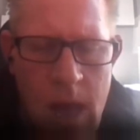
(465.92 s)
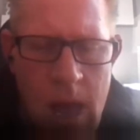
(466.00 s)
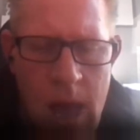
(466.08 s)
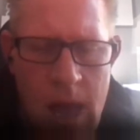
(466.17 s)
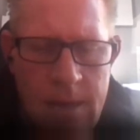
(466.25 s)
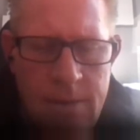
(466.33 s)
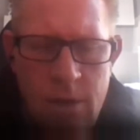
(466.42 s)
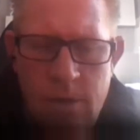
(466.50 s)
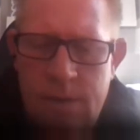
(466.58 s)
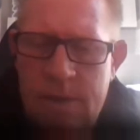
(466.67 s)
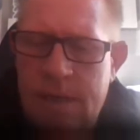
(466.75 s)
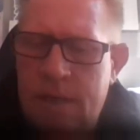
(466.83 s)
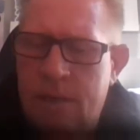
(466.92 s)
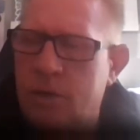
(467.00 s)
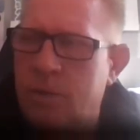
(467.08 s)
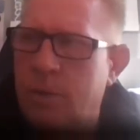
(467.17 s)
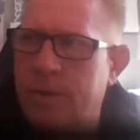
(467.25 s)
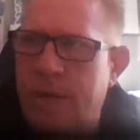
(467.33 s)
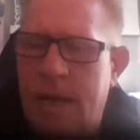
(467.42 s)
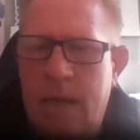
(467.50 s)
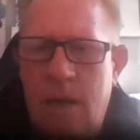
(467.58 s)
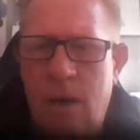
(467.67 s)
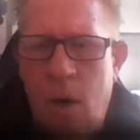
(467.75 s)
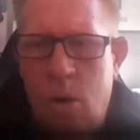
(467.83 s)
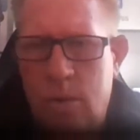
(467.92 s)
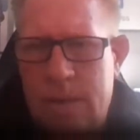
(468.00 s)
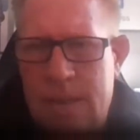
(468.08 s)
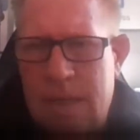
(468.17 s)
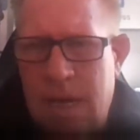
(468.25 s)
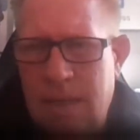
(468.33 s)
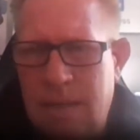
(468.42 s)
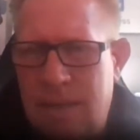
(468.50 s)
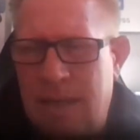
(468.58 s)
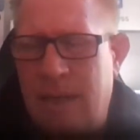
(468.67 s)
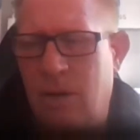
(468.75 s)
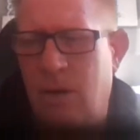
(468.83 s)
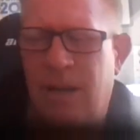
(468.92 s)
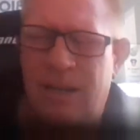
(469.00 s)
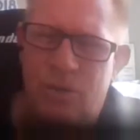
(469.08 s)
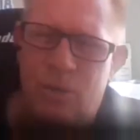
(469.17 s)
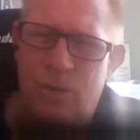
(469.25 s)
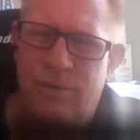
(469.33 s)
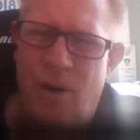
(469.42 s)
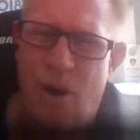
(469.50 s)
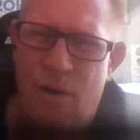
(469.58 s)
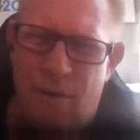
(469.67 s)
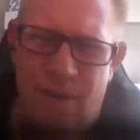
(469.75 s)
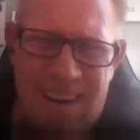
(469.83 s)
I don't see this with any older sites that are like sort of over a